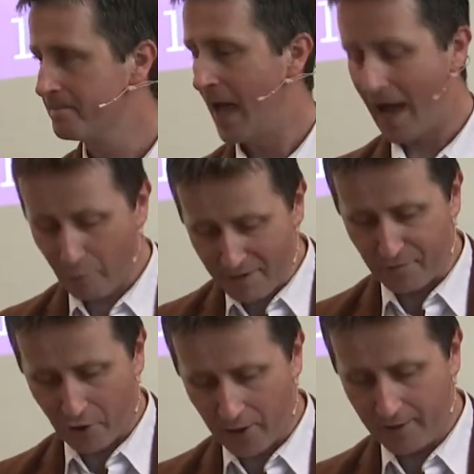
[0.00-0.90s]

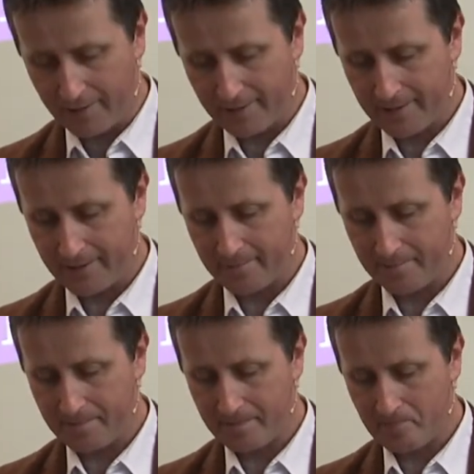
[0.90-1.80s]
However,
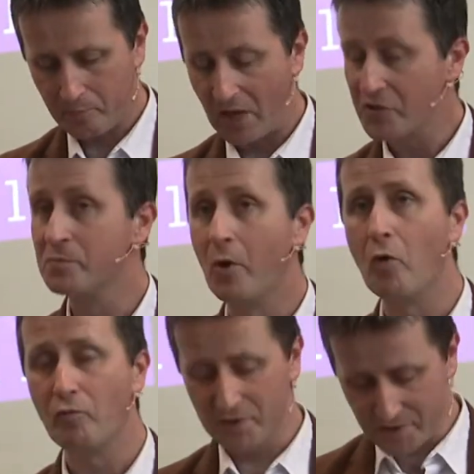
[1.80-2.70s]

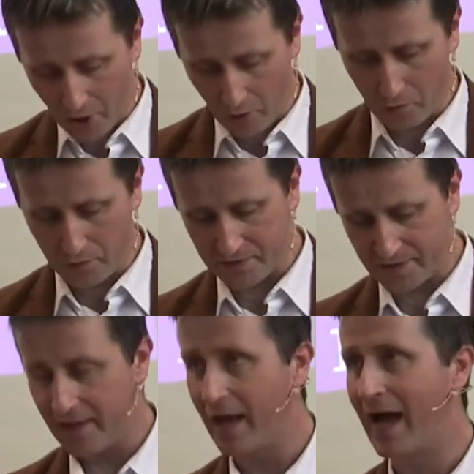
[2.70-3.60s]
small
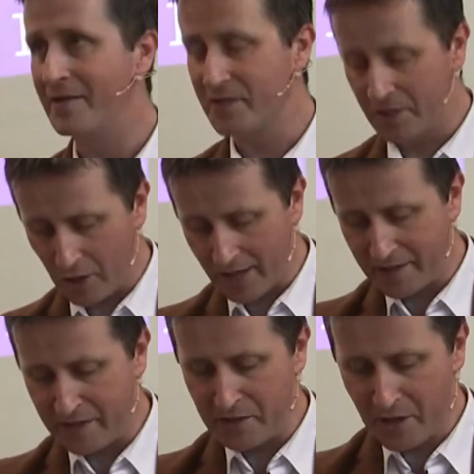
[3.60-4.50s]
results and
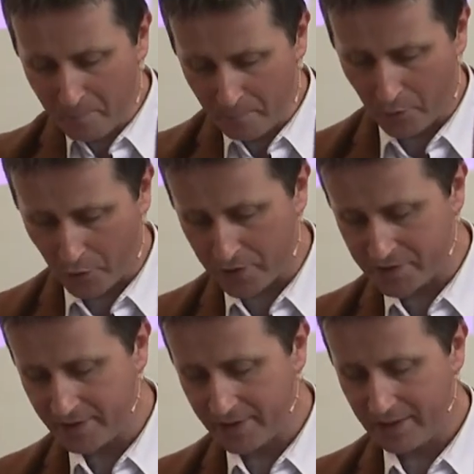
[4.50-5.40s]
declining
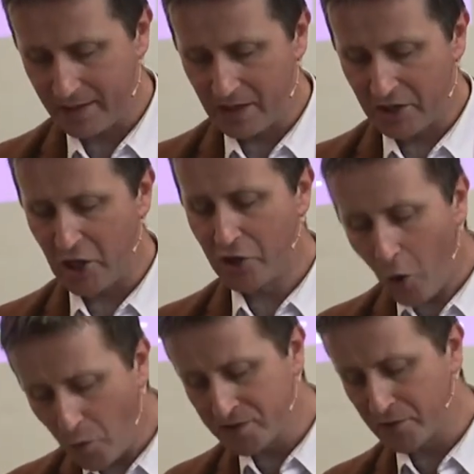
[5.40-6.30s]
numbers can
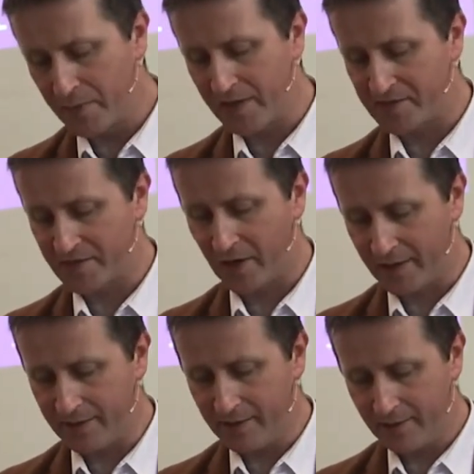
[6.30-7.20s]
also be a
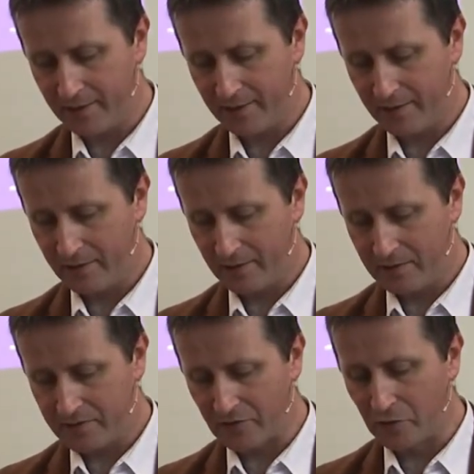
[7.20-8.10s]
sign
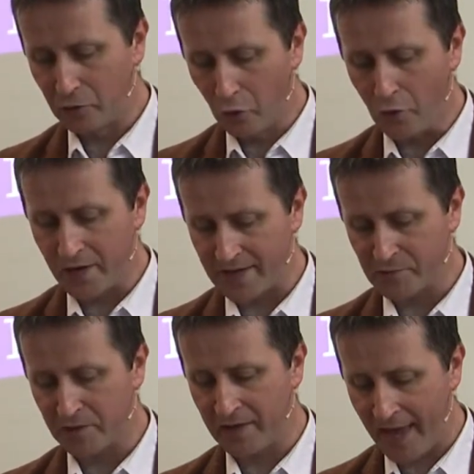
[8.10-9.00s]
that the Lord has
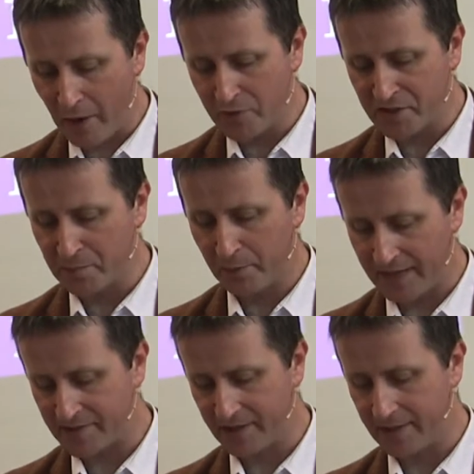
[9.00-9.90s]
withheld his
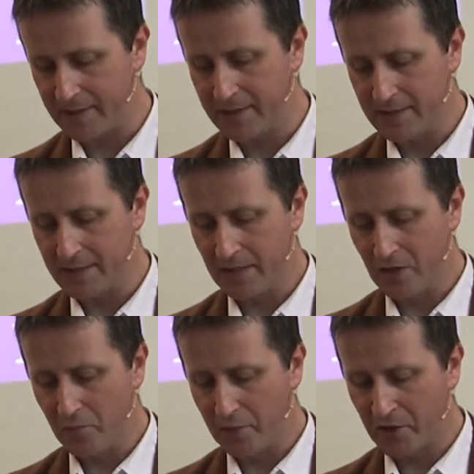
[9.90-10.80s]
blessing
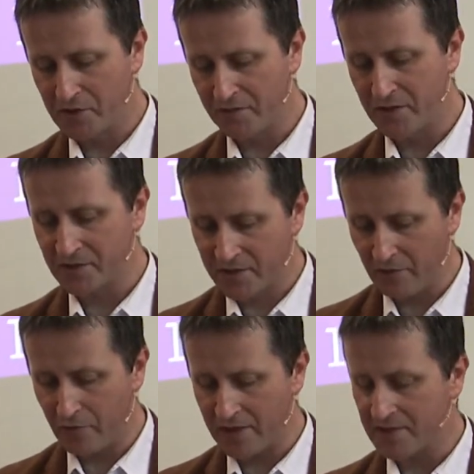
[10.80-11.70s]
because of the
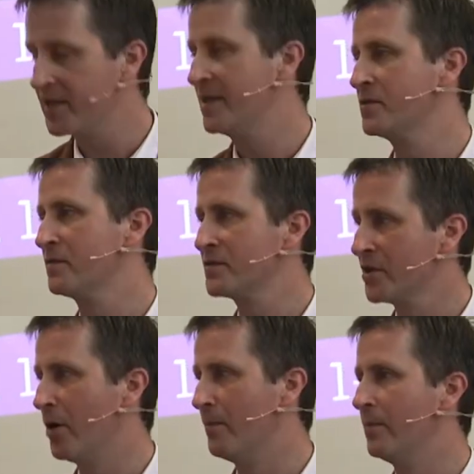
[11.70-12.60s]
serious sins of
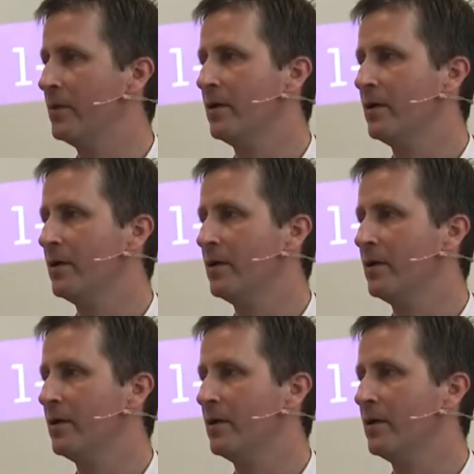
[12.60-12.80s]
some